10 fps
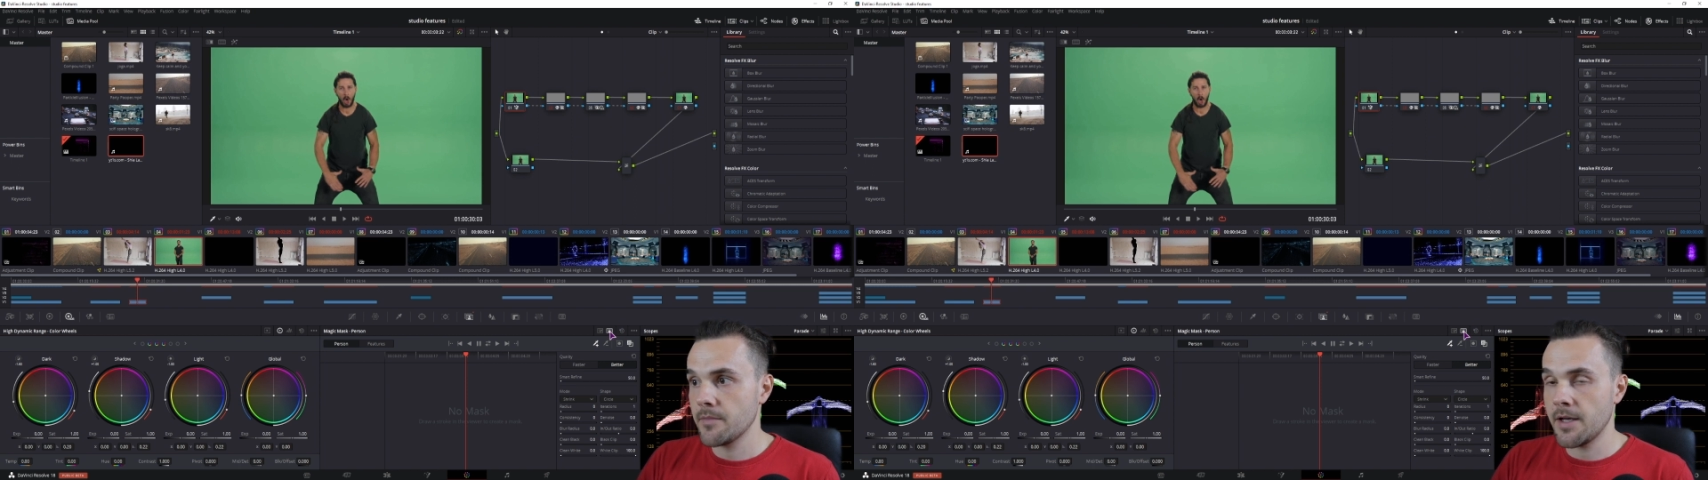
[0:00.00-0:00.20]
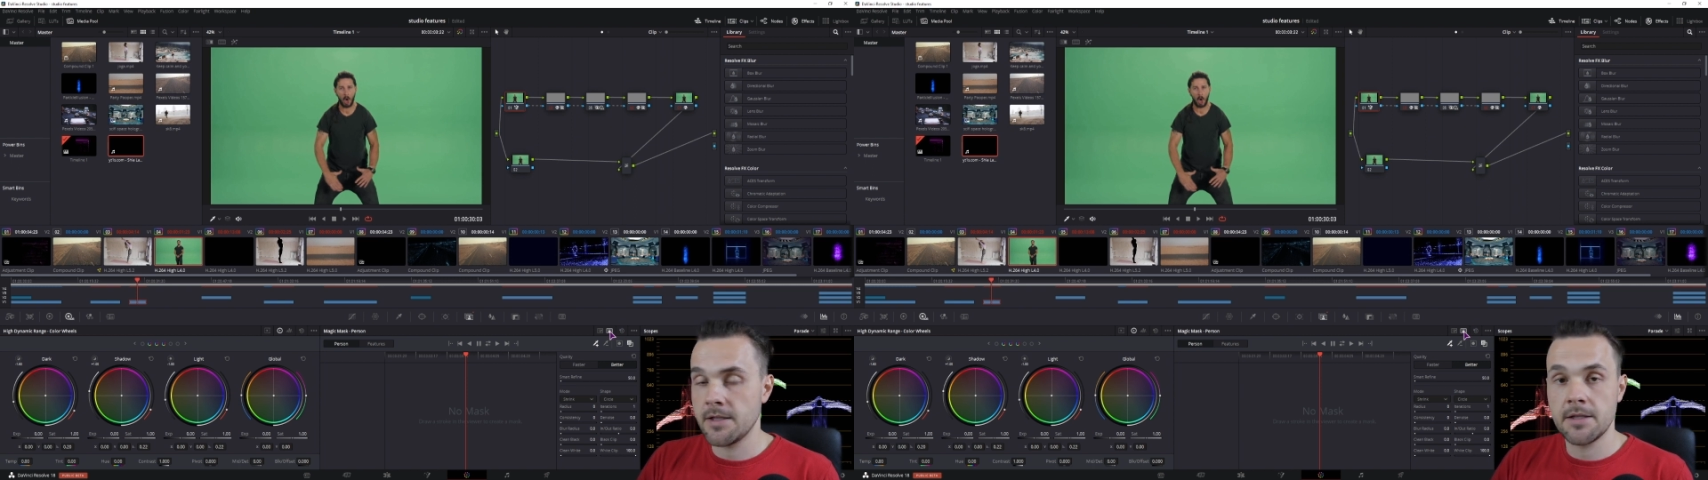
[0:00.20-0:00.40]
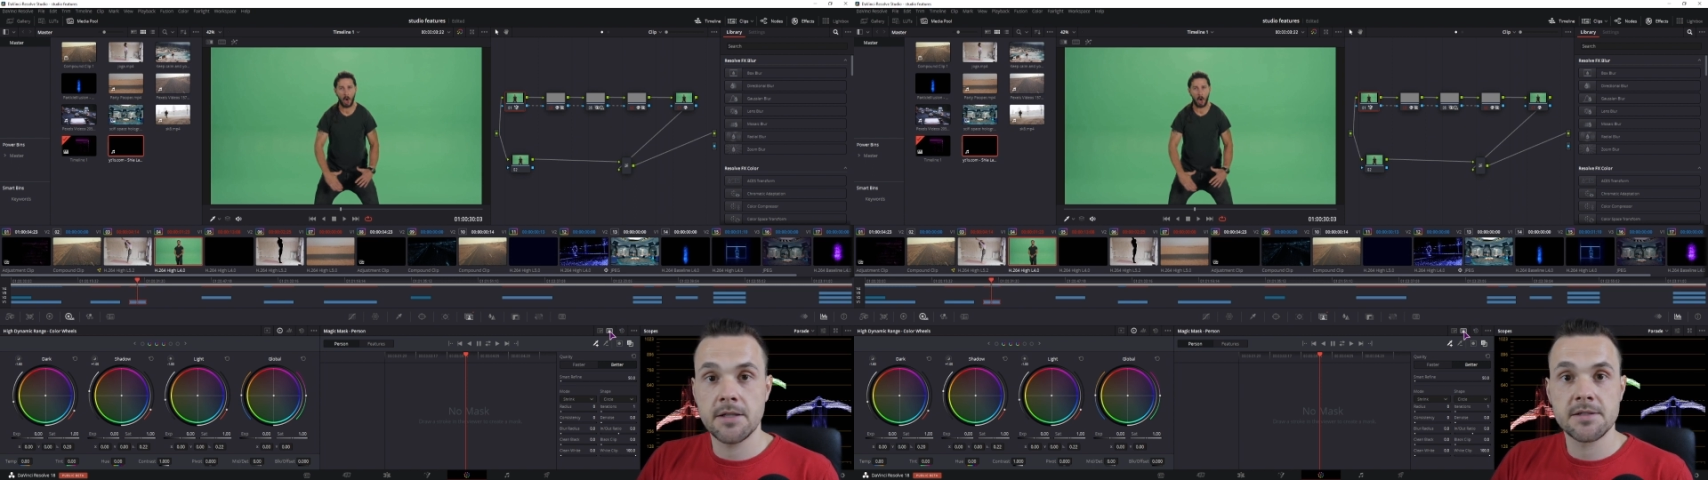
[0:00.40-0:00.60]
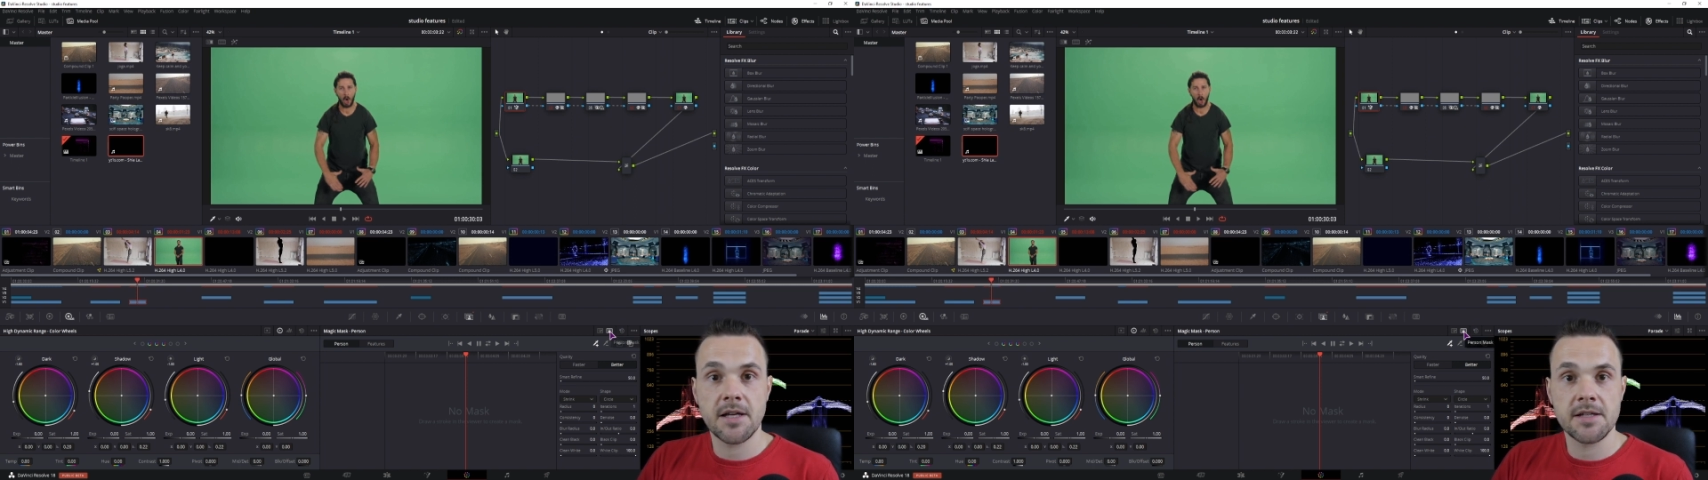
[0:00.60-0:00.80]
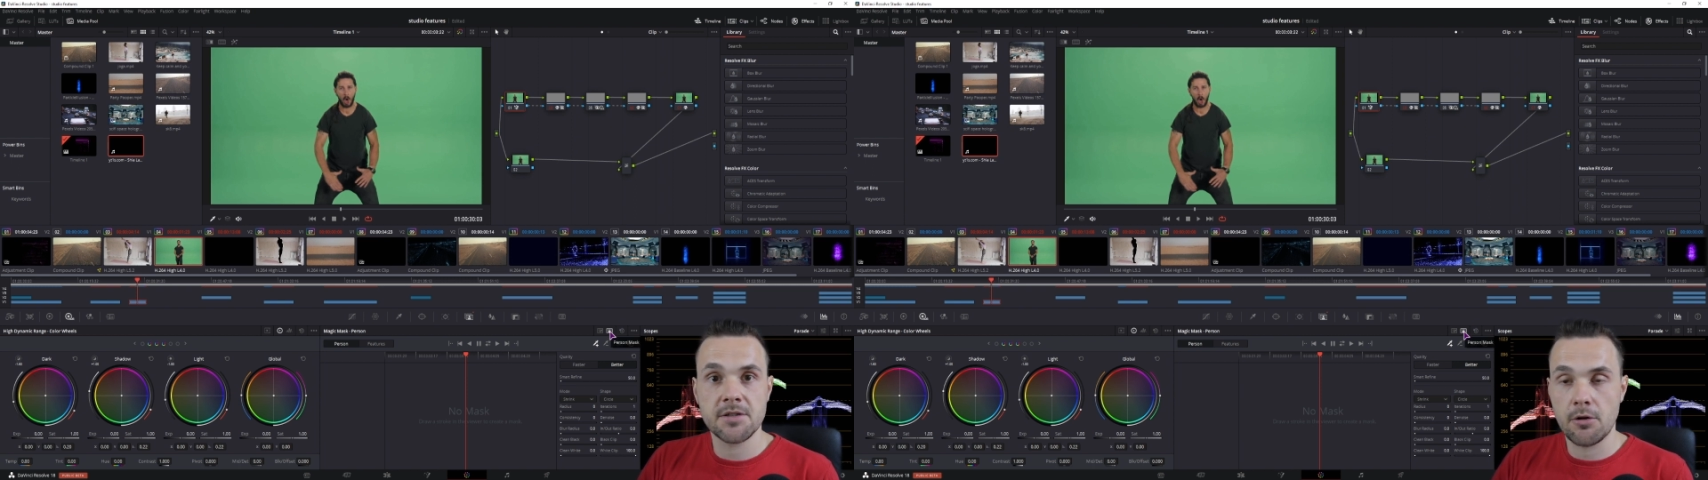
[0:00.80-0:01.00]
And in this
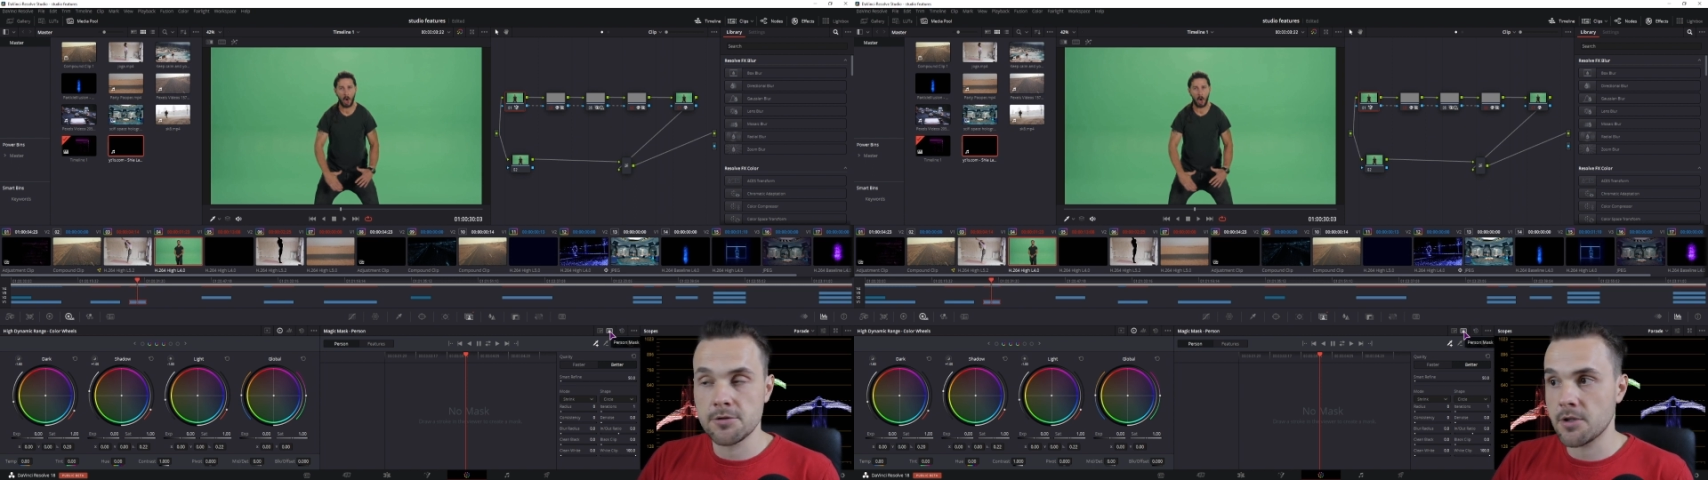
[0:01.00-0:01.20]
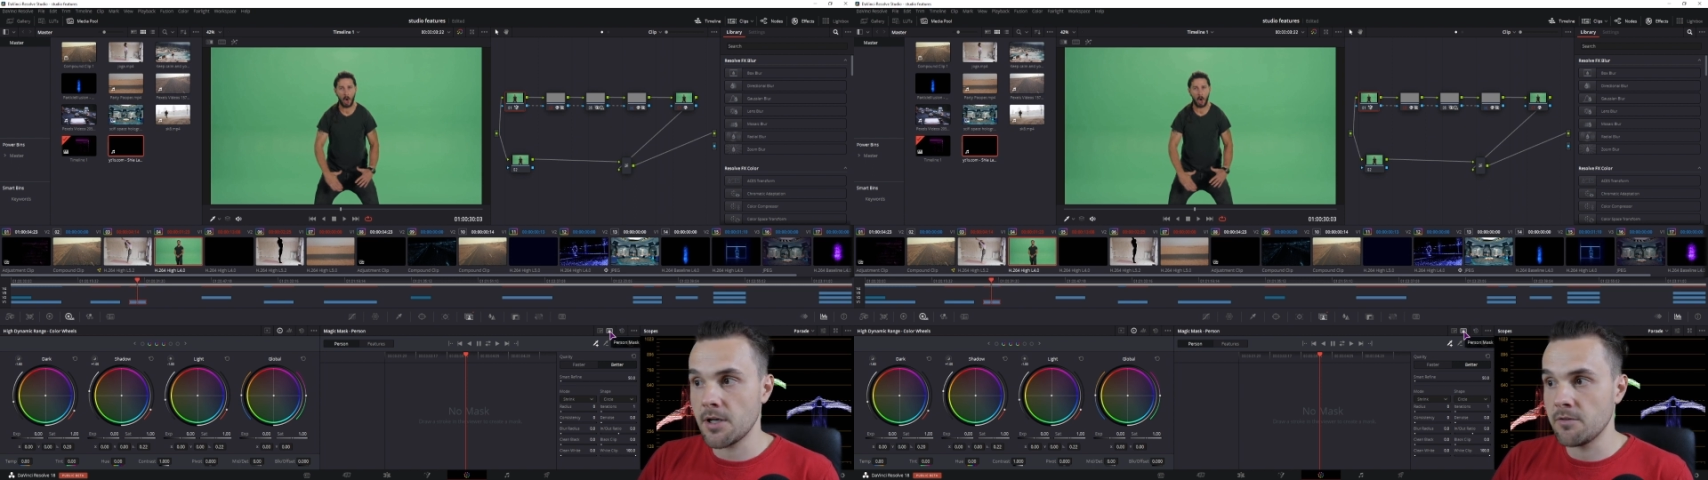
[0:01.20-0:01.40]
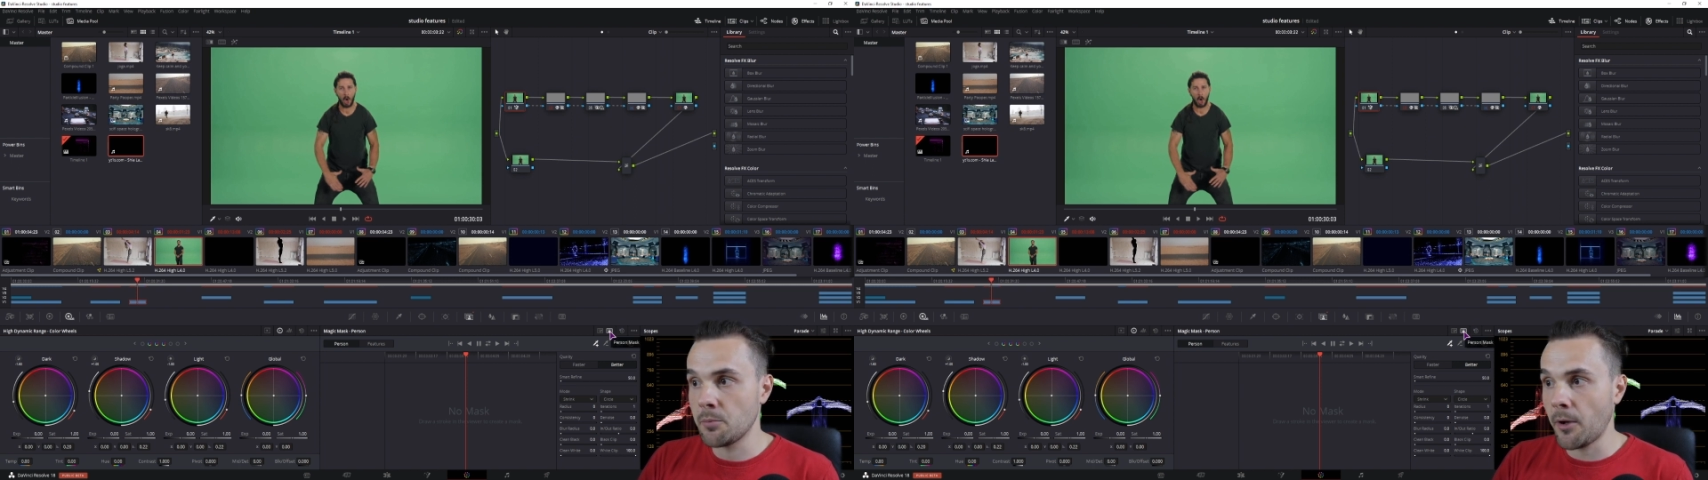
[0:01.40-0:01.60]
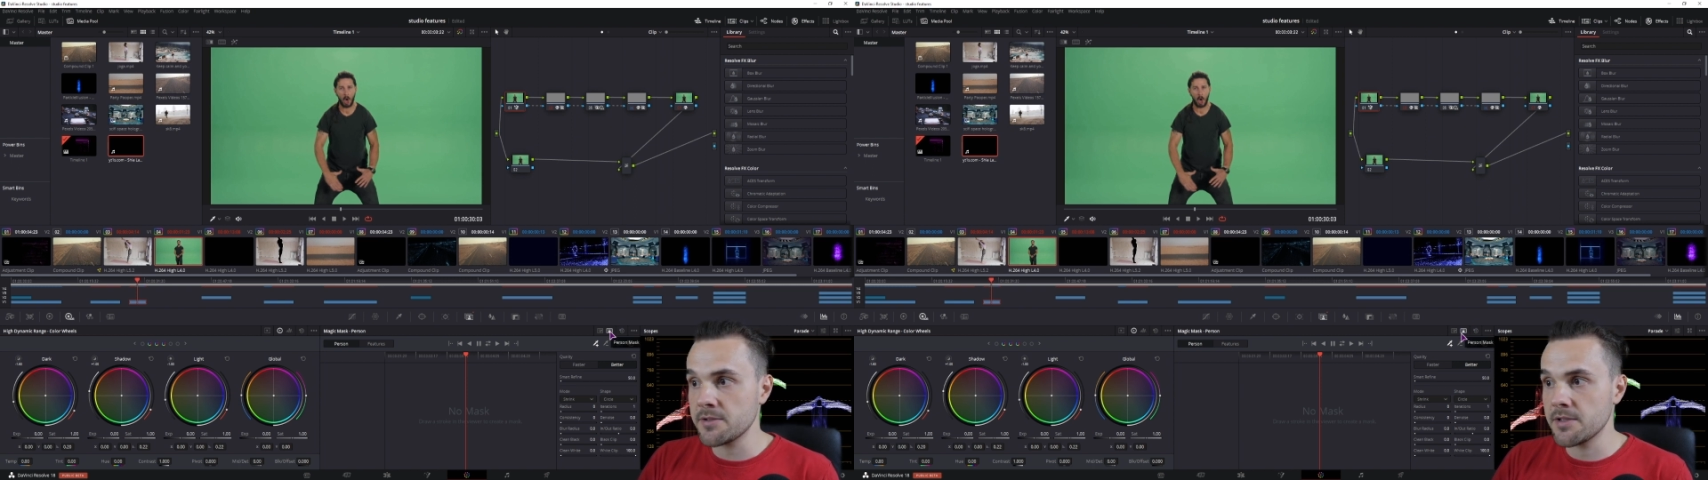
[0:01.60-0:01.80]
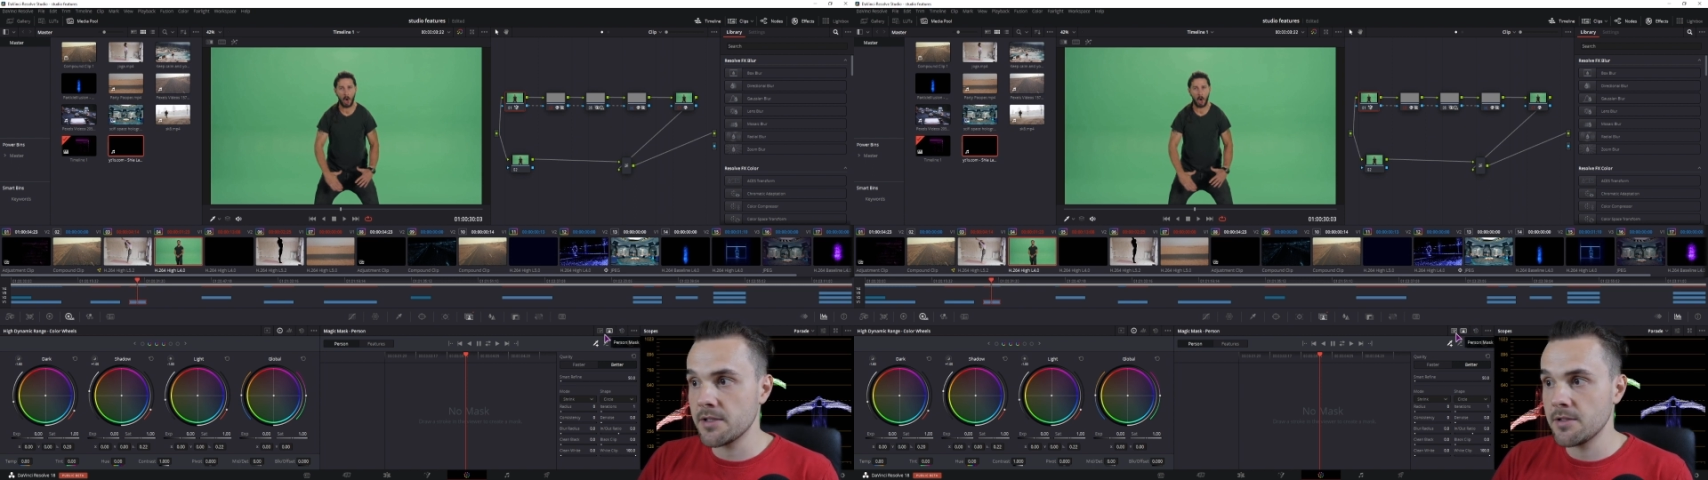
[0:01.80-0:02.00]
case, I also have a
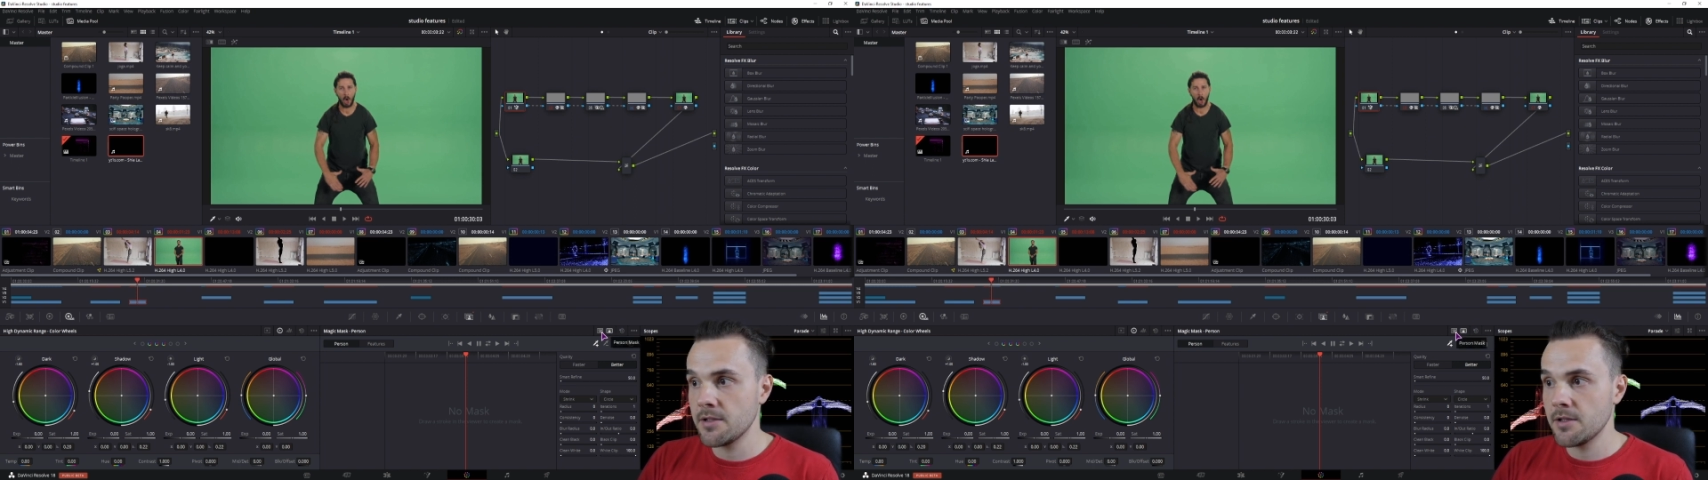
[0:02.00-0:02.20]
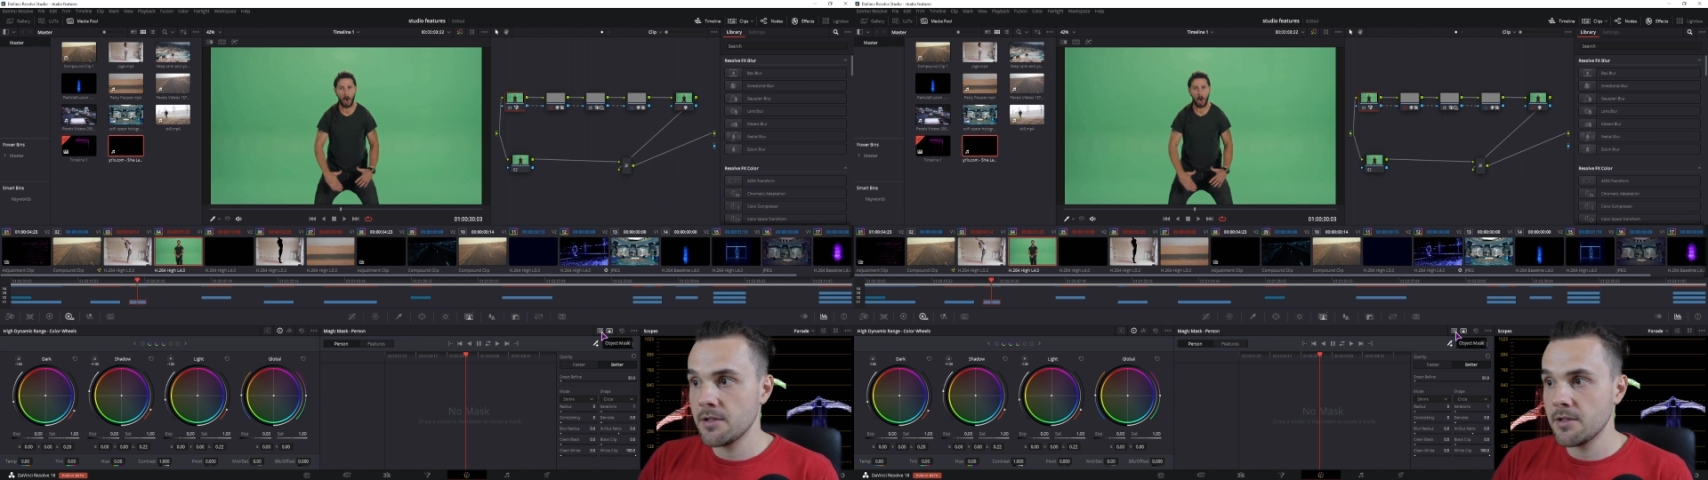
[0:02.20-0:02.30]
person.